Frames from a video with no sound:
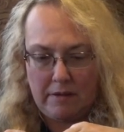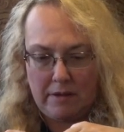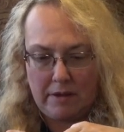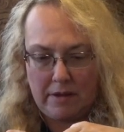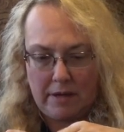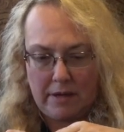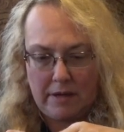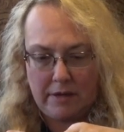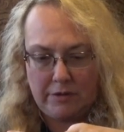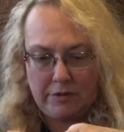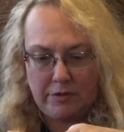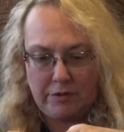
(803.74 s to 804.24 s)

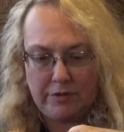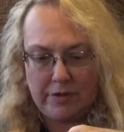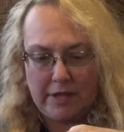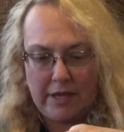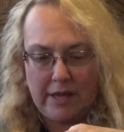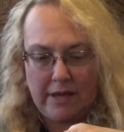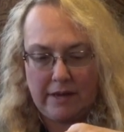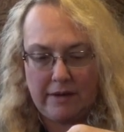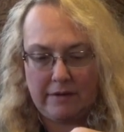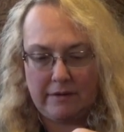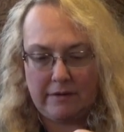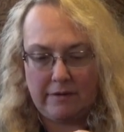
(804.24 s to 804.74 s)
I'm going to do
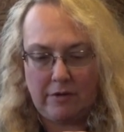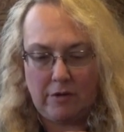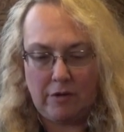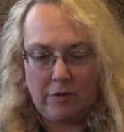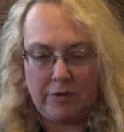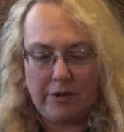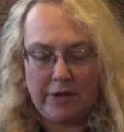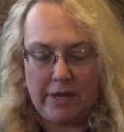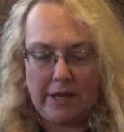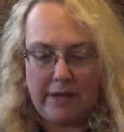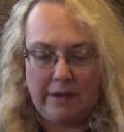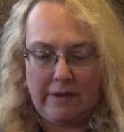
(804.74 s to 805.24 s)
that.
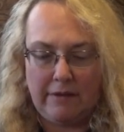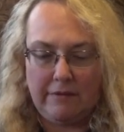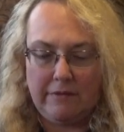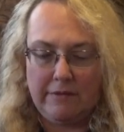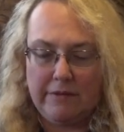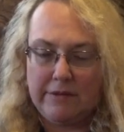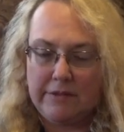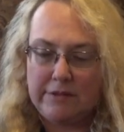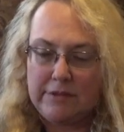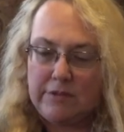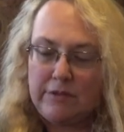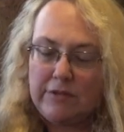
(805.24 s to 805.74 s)
Okay,
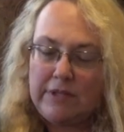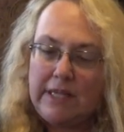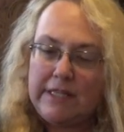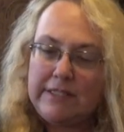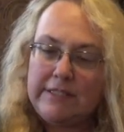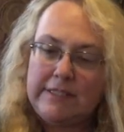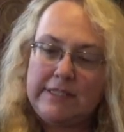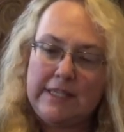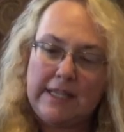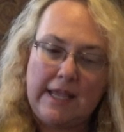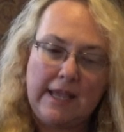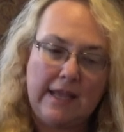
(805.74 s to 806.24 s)
so
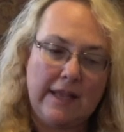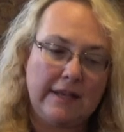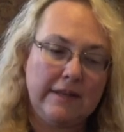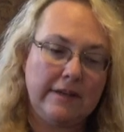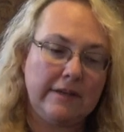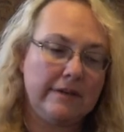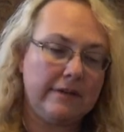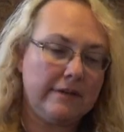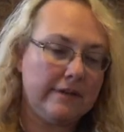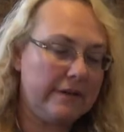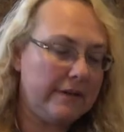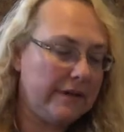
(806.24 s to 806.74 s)
that's the end.
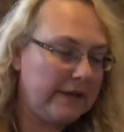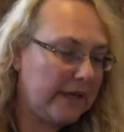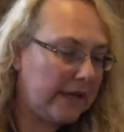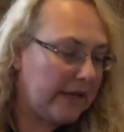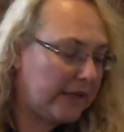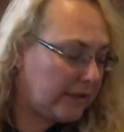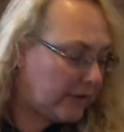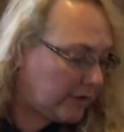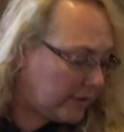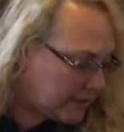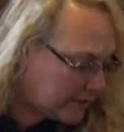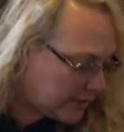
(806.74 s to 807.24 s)

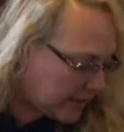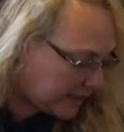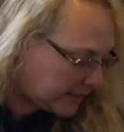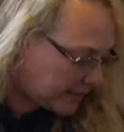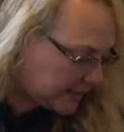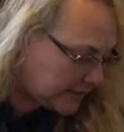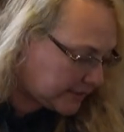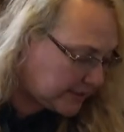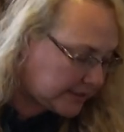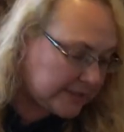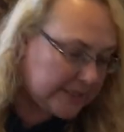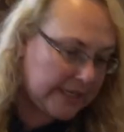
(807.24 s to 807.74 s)
It looks like
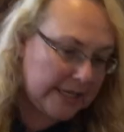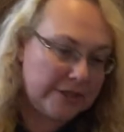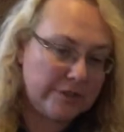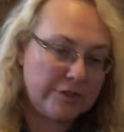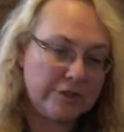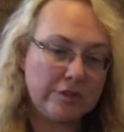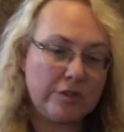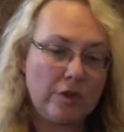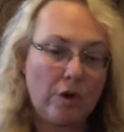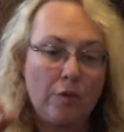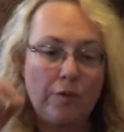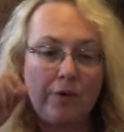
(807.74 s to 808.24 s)
this stage
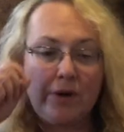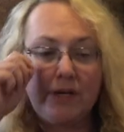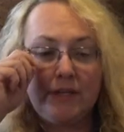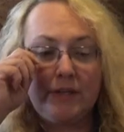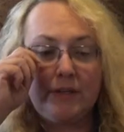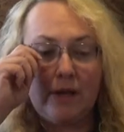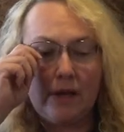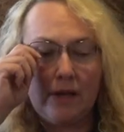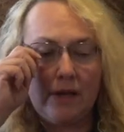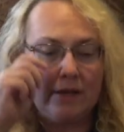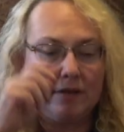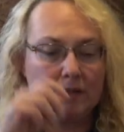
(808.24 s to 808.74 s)
is already
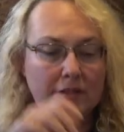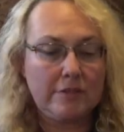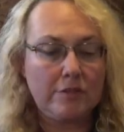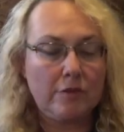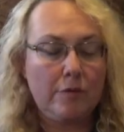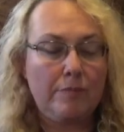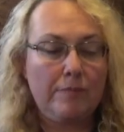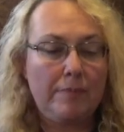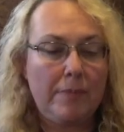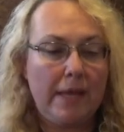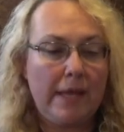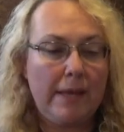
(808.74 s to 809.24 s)
done,
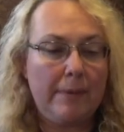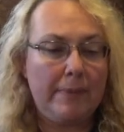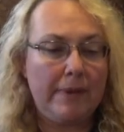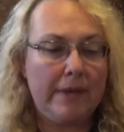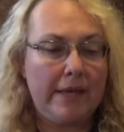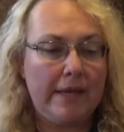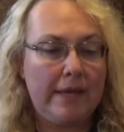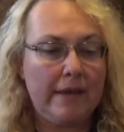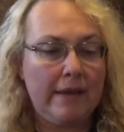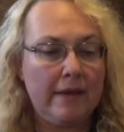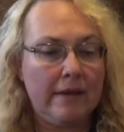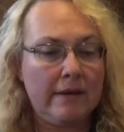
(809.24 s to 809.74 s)
so
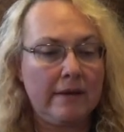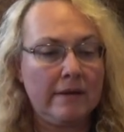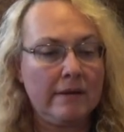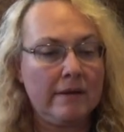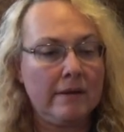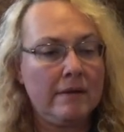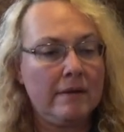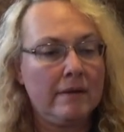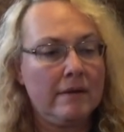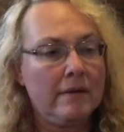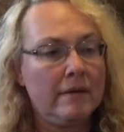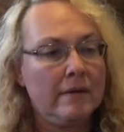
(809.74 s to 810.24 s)
maybe
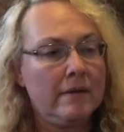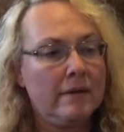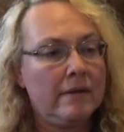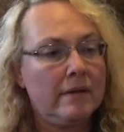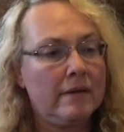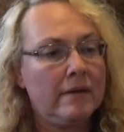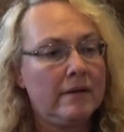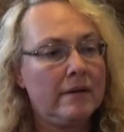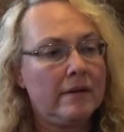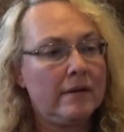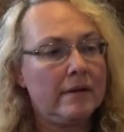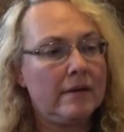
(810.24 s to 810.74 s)

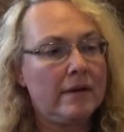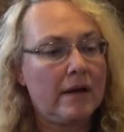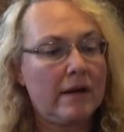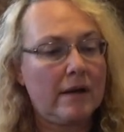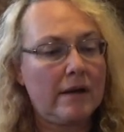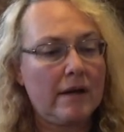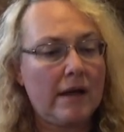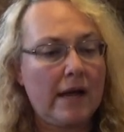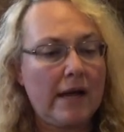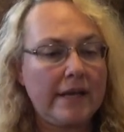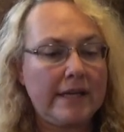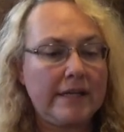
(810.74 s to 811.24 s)

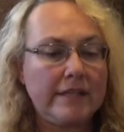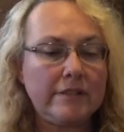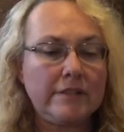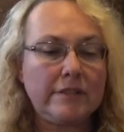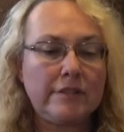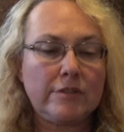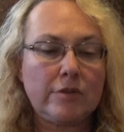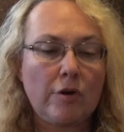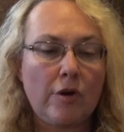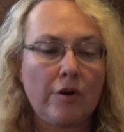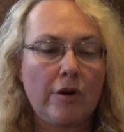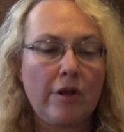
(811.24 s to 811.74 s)
I can
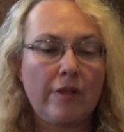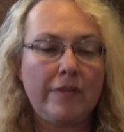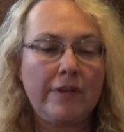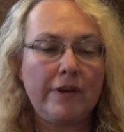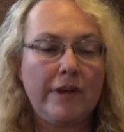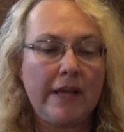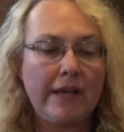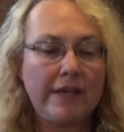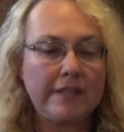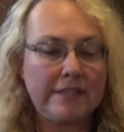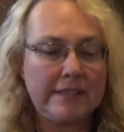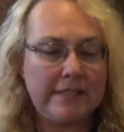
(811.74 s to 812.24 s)
start on the
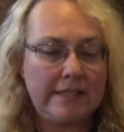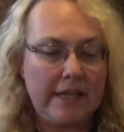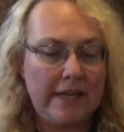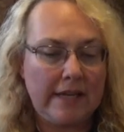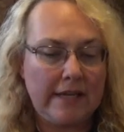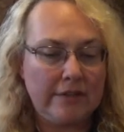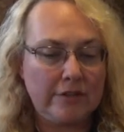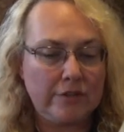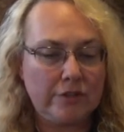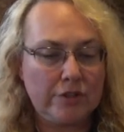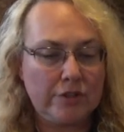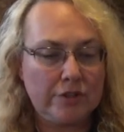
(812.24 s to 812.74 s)
next
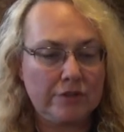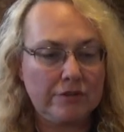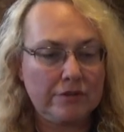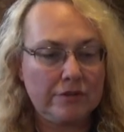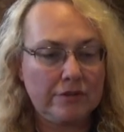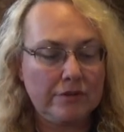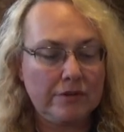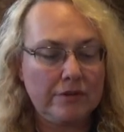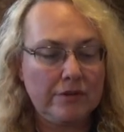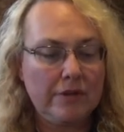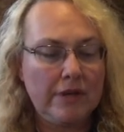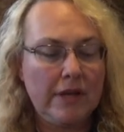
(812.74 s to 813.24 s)
stage.
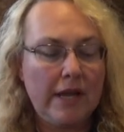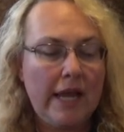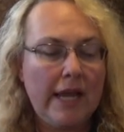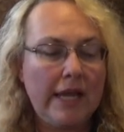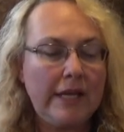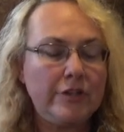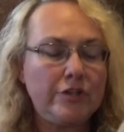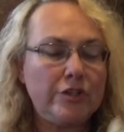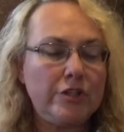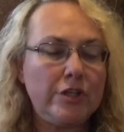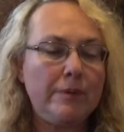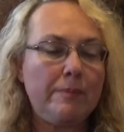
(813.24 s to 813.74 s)

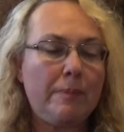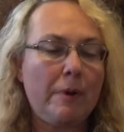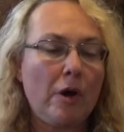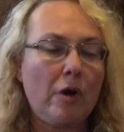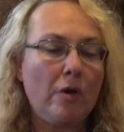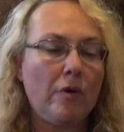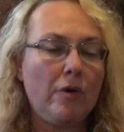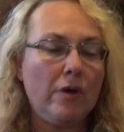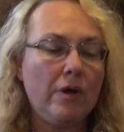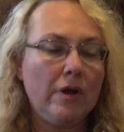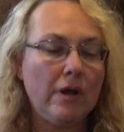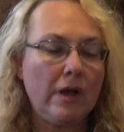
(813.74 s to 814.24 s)
Hey
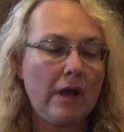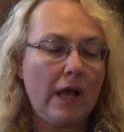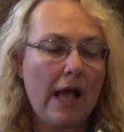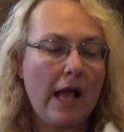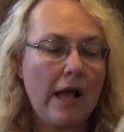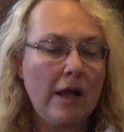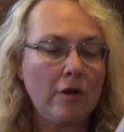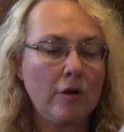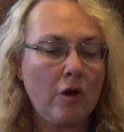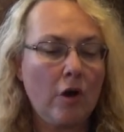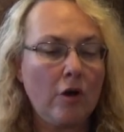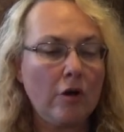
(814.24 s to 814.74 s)
Jibo,
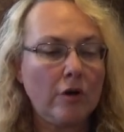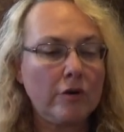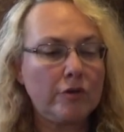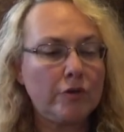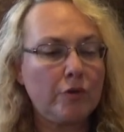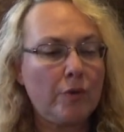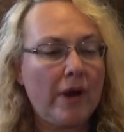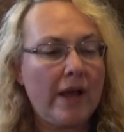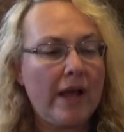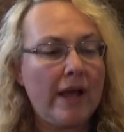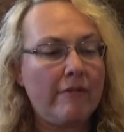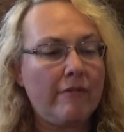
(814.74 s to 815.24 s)
how long
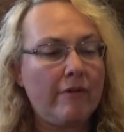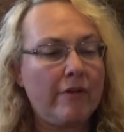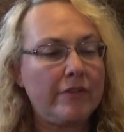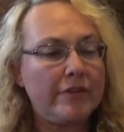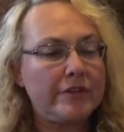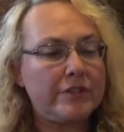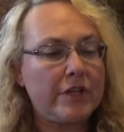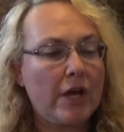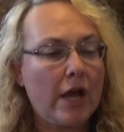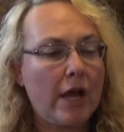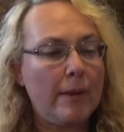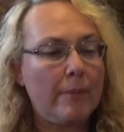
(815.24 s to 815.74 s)
do I have on the
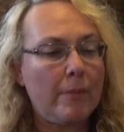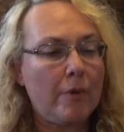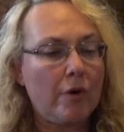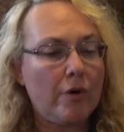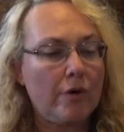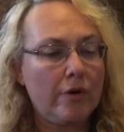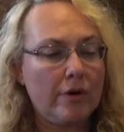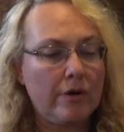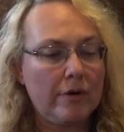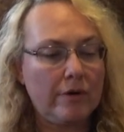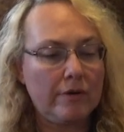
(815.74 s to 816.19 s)
timer?